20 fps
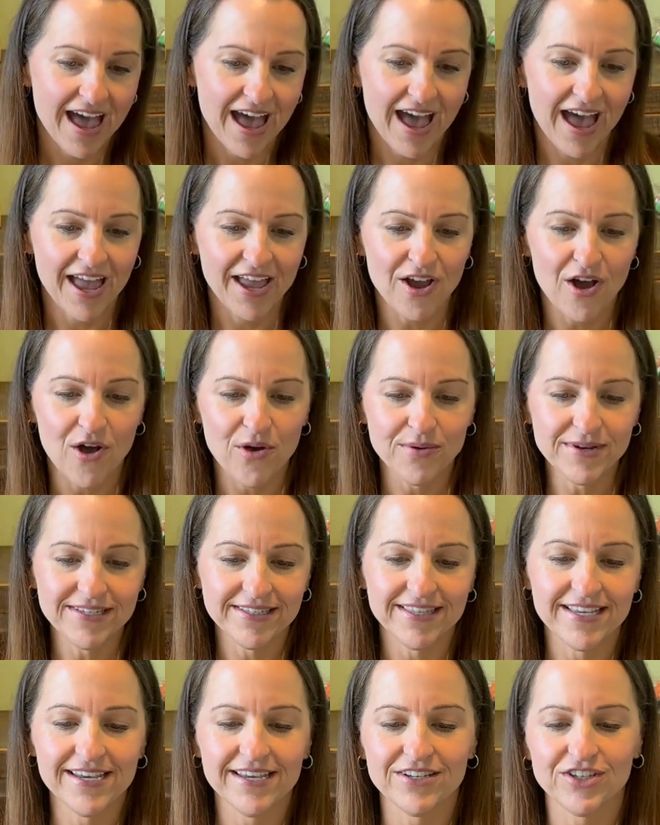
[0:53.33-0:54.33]
I always
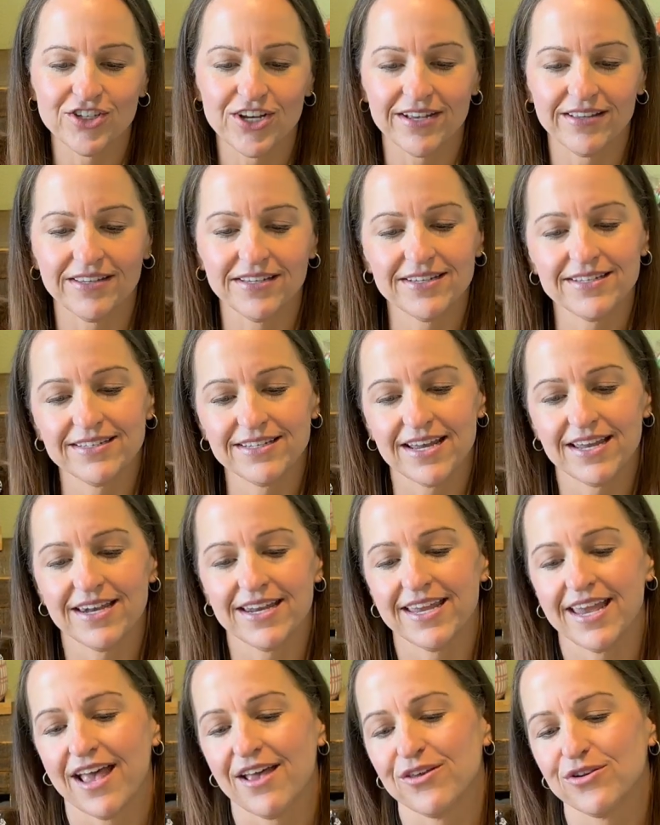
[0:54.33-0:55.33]
think a checklist and
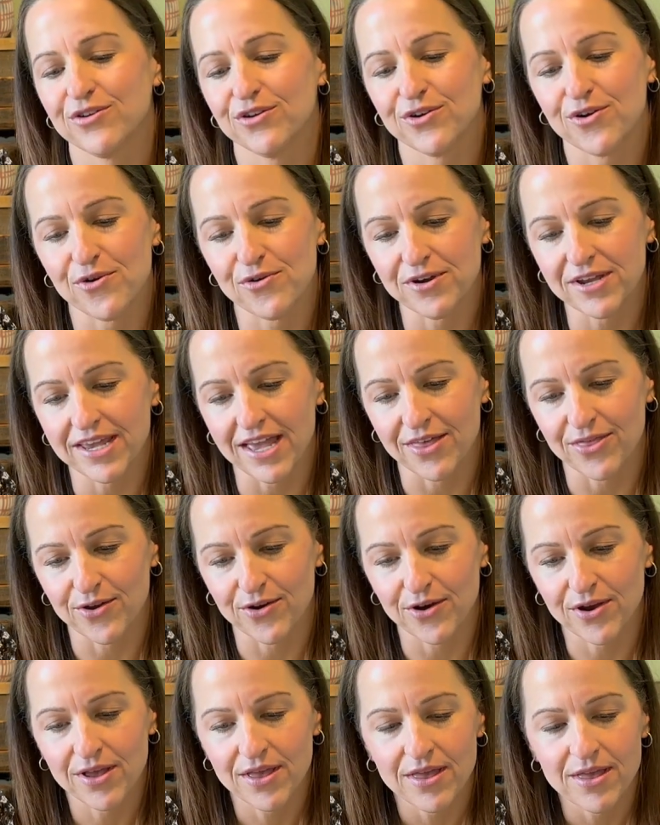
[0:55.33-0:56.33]
a calendar go
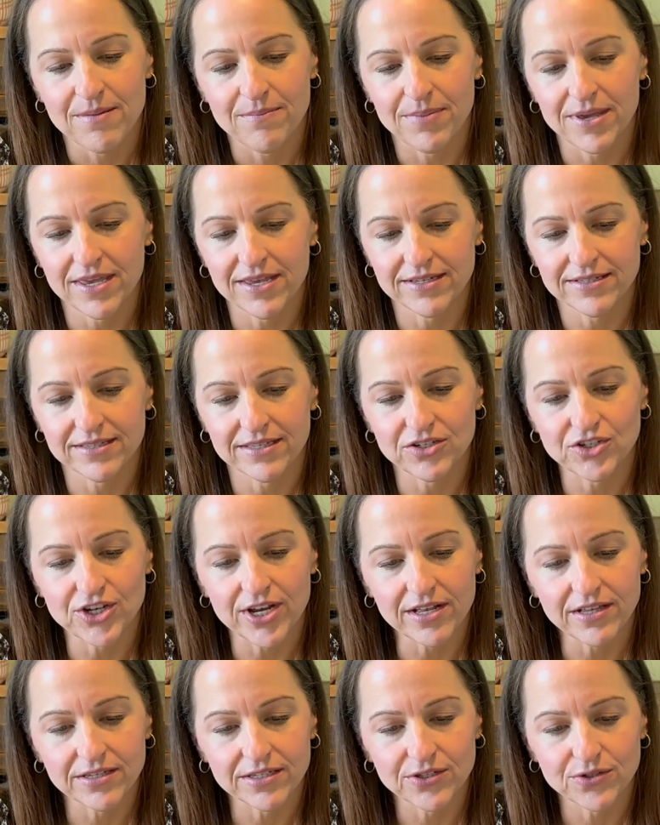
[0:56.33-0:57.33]
together because the
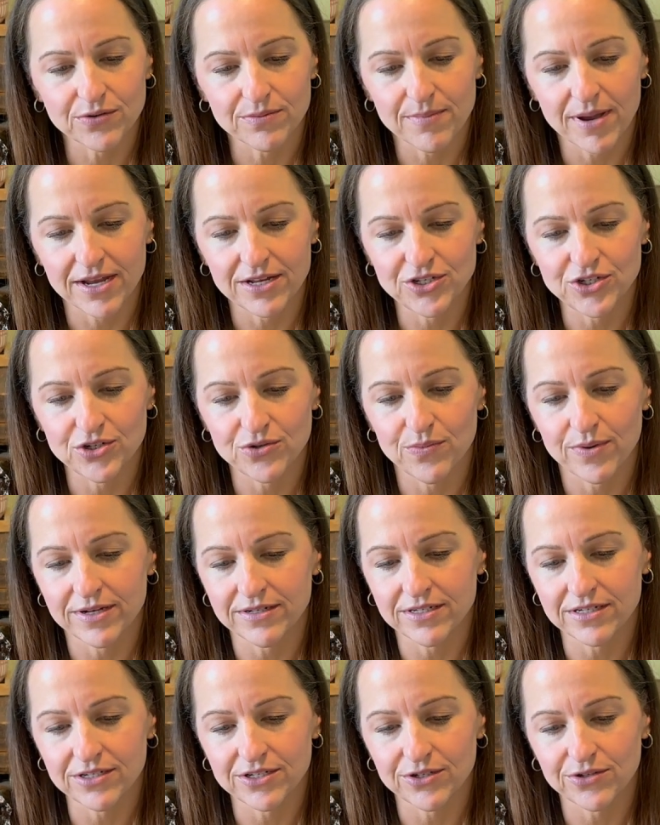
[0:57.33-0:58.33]
checklist reminds you what
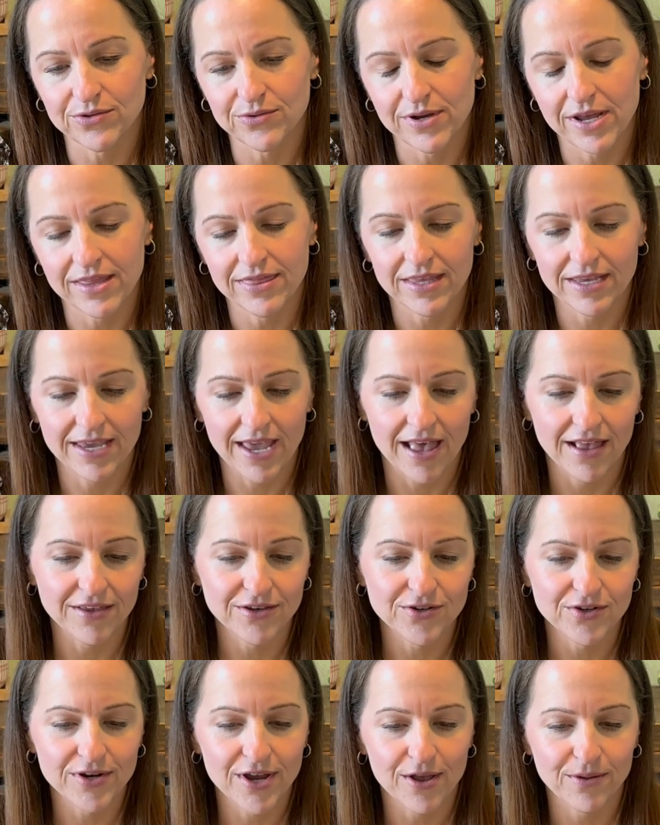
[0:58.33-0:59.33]
to do and the
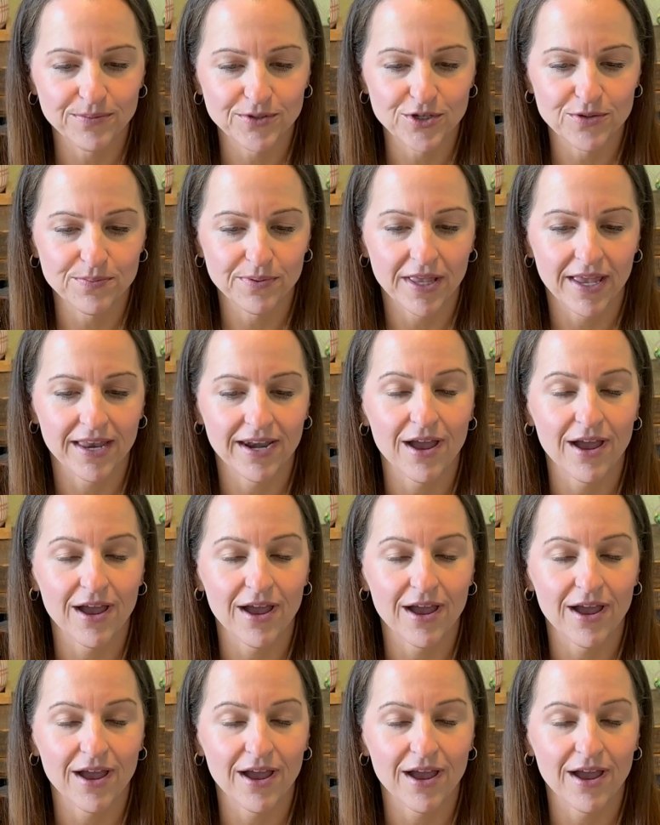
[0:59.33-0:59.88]
calendar helps you plan